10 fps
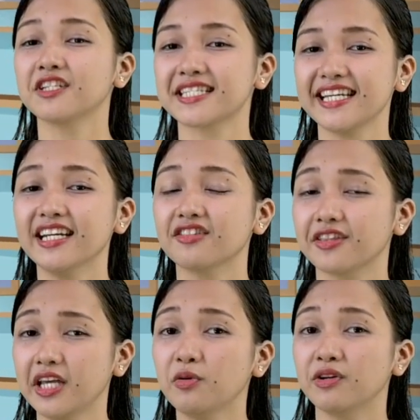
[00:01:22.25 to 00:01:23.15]
Have you seen
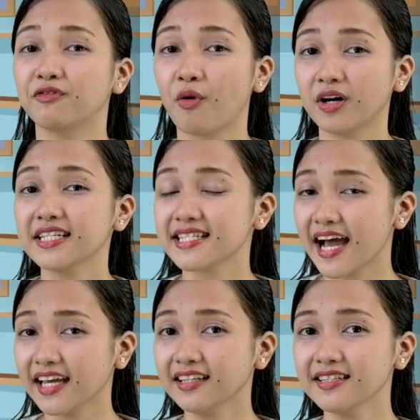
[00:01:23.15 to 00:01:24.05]
a thing with 4
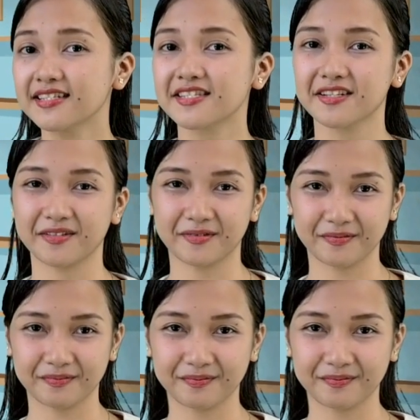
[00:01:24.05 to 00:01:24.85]
sides?